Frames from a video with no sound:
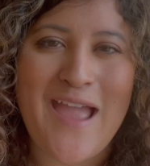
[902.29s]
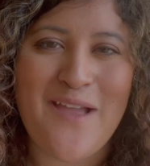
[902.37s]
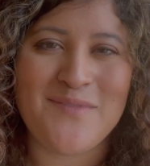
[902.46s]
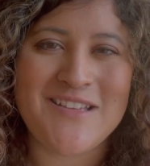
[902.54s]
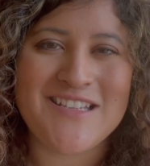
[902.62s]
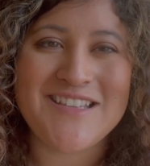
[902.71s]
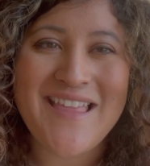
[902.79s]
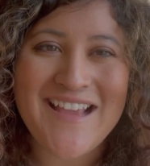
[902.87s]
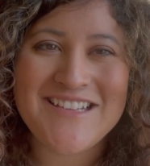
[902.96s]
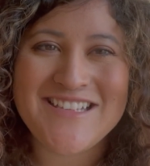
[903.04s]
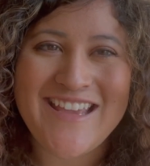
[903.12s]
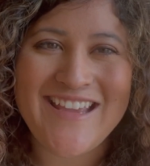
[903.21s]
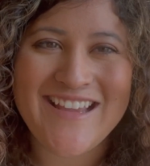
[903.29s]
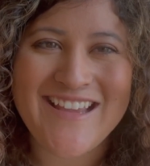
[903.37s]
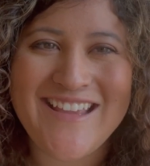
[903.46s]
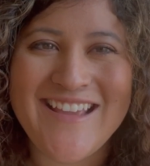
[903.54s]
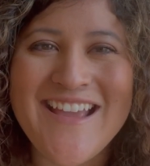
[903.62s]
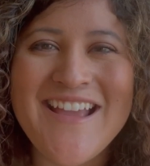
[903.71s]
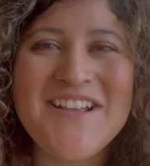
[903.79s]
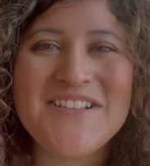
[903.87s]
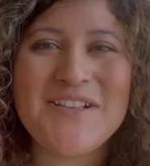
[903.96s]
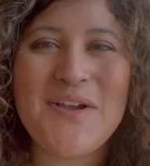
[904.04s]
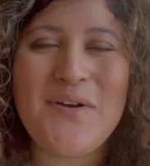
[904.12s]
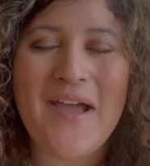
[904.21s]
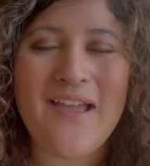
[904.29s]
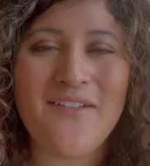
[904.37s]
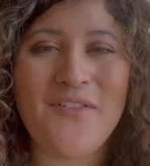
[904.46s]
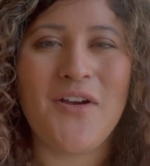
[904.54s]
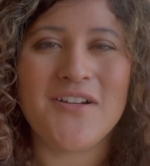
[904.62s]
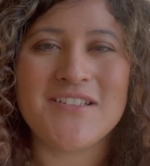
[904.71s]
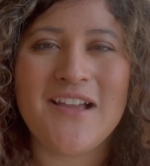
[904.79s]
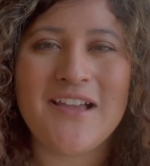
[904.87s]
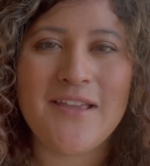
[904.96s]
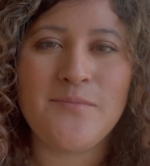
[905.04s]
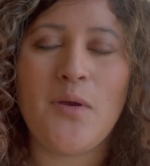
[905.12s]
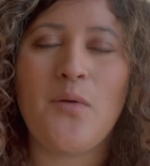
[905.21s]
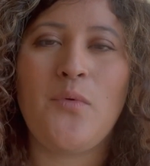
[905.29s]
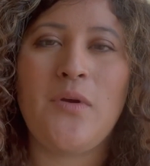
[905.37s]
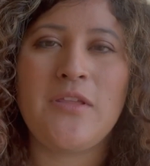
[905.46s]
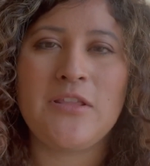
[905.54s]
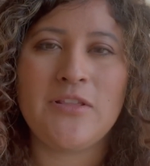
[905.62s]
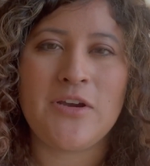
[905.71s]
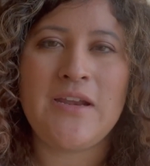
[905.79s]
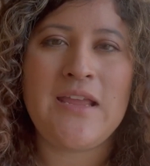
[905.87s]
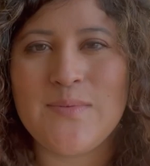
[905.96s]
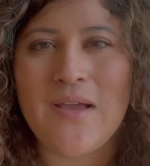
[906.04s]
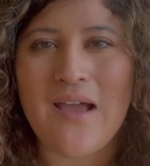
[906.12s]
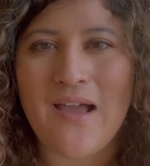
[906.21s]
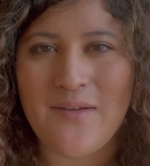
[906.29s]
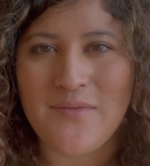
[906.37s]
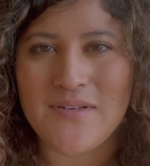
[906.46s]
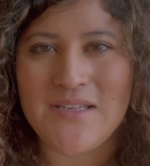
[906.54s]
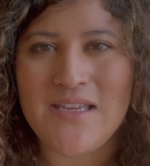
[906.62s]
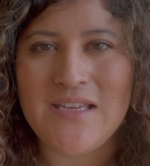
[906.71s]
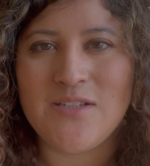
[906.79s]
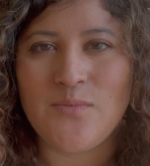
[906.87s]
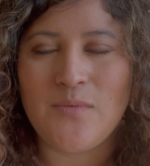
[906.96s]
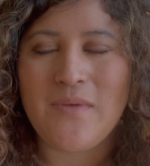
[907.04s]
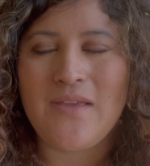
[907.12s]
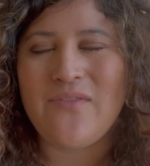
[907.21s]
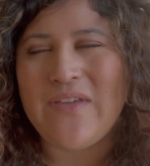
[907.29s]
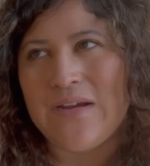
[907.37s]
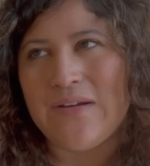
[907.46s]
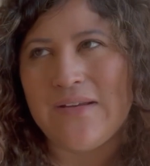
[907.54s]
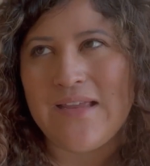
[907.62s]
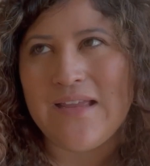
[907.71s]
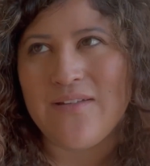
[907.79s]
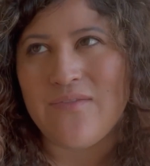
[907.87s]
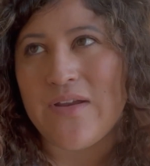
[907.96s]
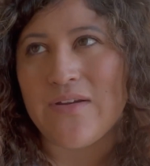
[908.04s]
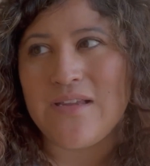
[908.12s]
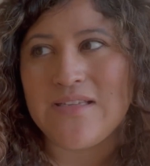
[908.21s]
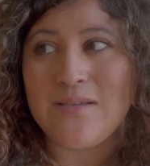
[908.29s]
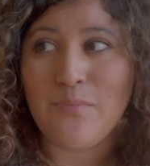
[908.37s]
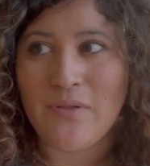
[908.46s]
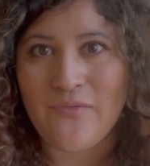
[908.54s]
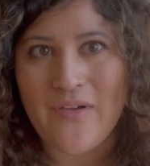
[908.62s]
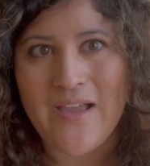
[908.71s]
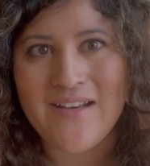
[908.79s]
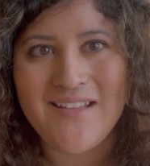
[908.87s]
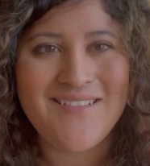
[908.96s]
I'm dyslexic, so I have a hard time with learning. What I would teach would be very, very simplified.